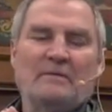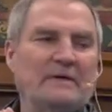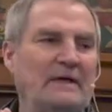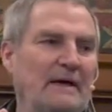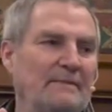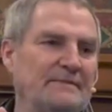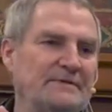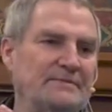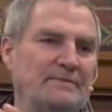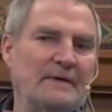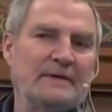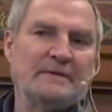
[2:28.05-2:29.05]
happens
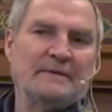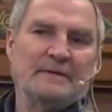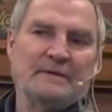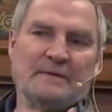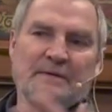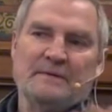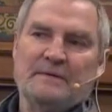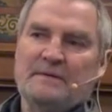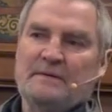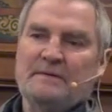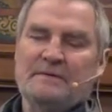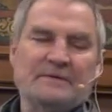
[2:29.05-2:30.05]
when
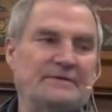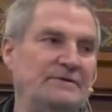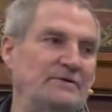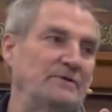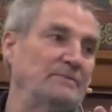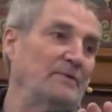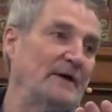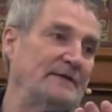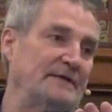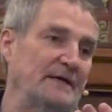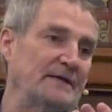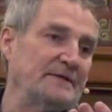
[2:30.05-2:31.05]
the student
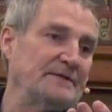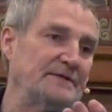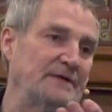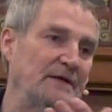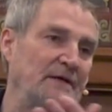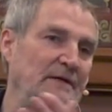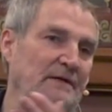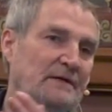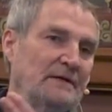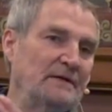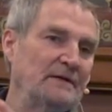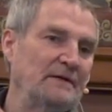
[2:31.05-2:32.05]
breaks out of the shell?
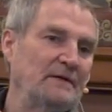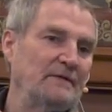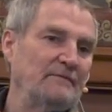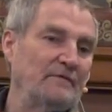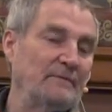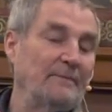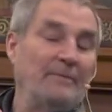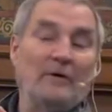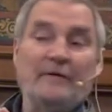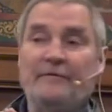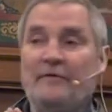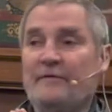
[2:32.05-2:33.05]
From the point
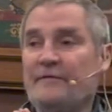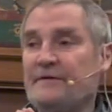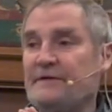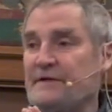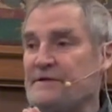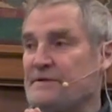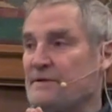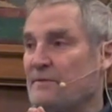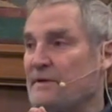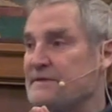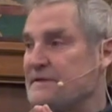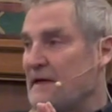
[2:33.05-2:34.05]
of view of the teacher,
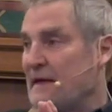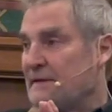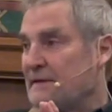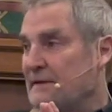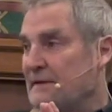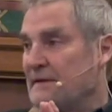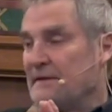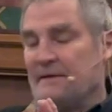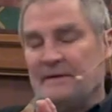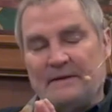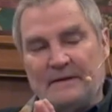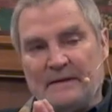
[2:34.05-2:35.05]
what's that?
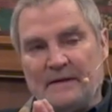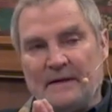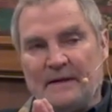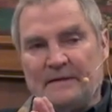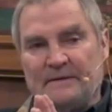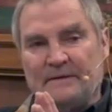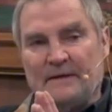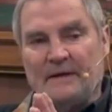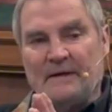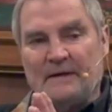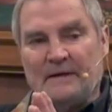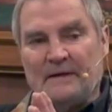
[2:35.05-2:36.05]
And
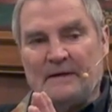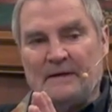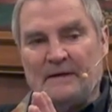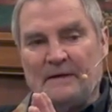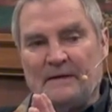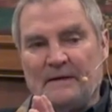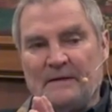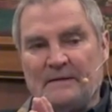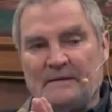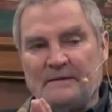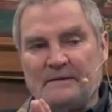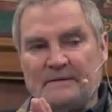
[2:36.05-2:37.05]

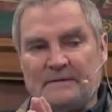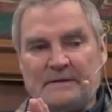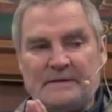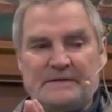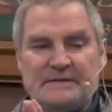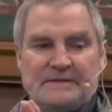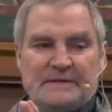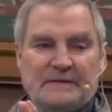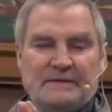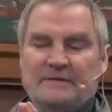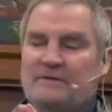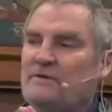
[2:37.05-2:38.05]
the teacher
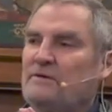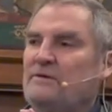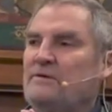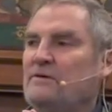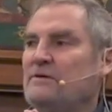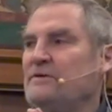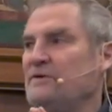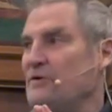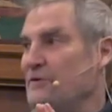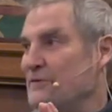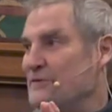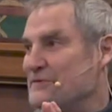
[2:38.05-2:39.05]
said, good
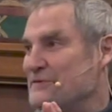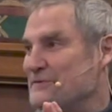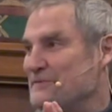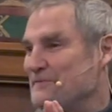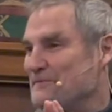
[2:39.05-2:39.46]
news.